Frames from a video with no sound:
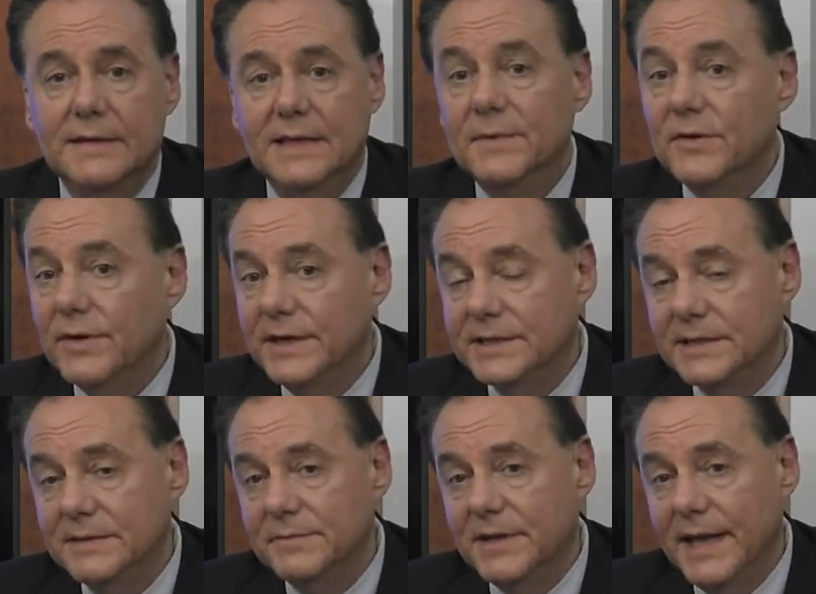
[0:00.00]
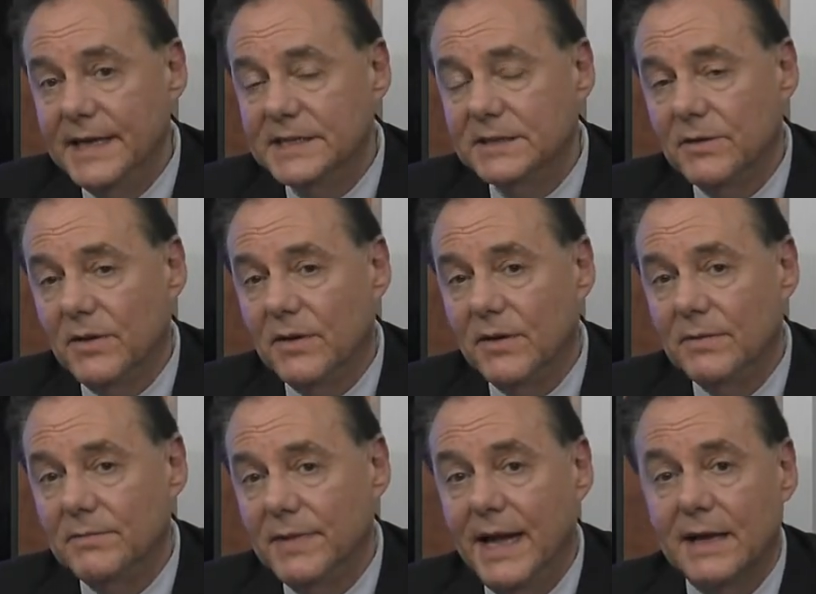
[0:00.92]
Immigration case
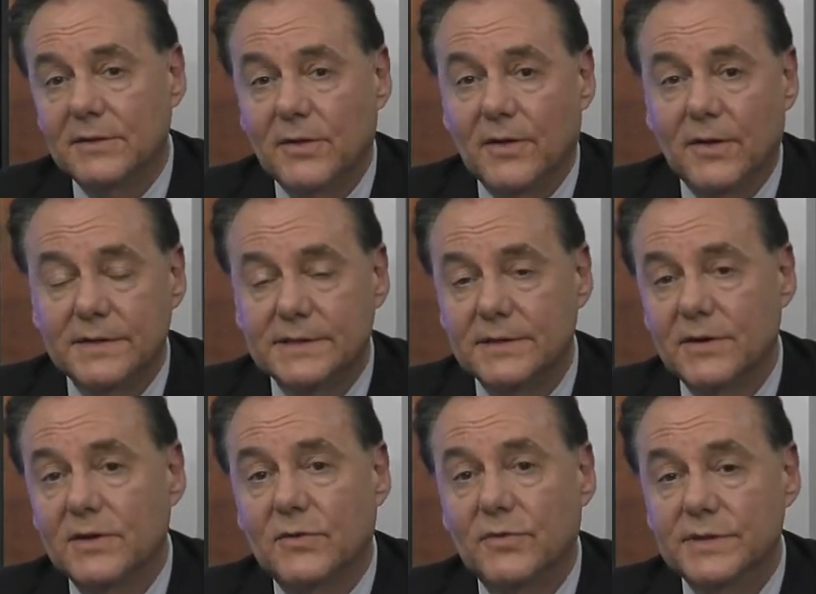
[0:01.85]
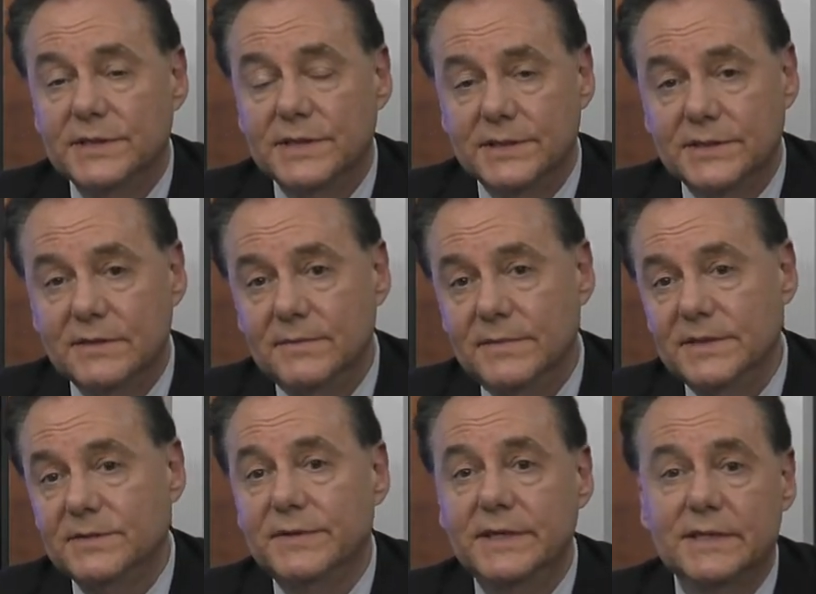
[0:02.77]
law backlogs in our court system
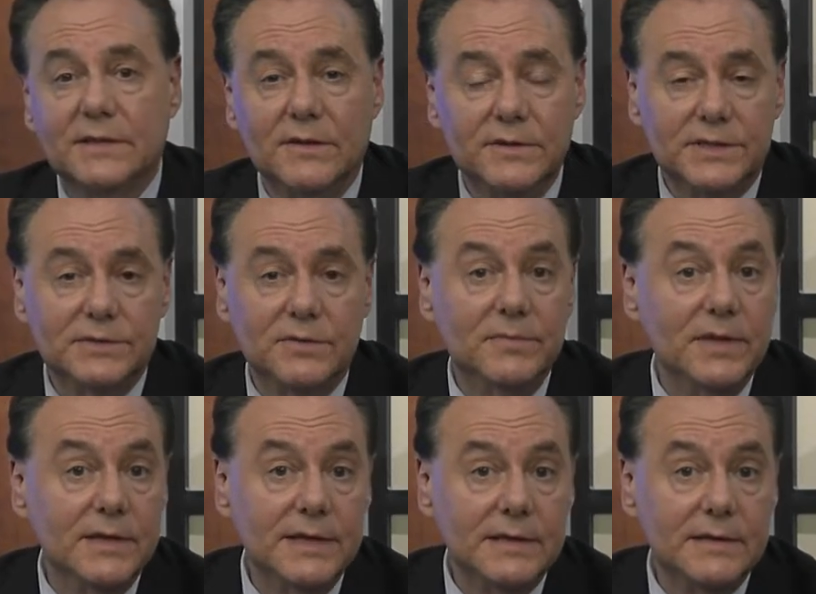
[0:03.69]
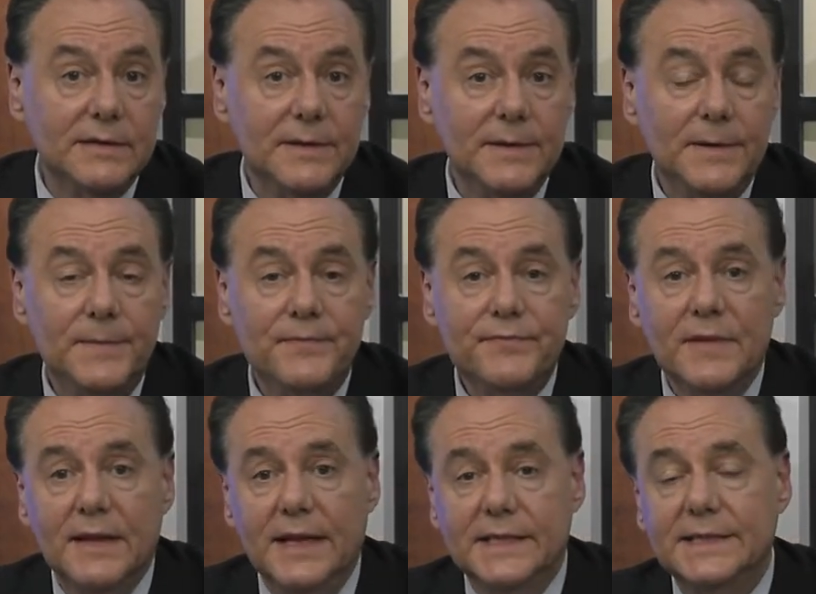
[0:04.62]
has reached close to a million.
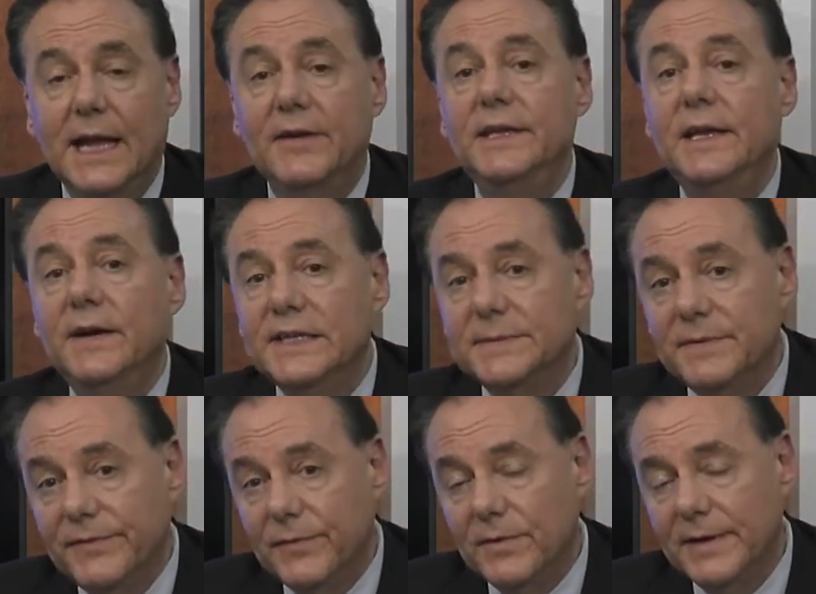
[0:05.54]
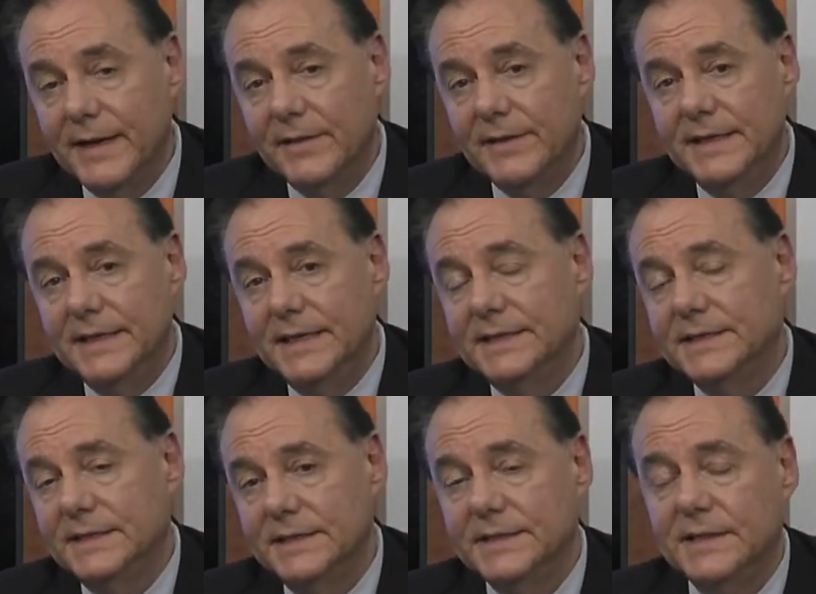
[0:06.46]
It's now years before an alien
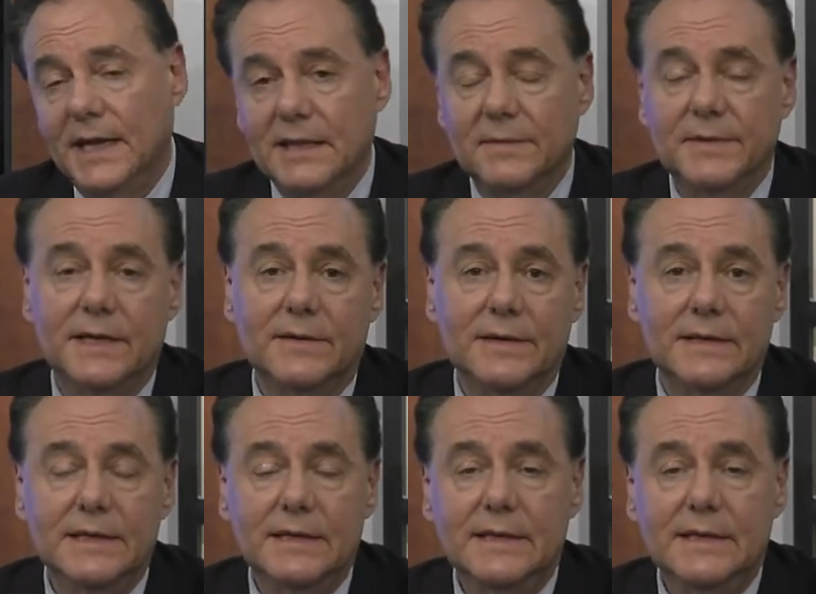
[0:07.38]
gets an asylum hearing.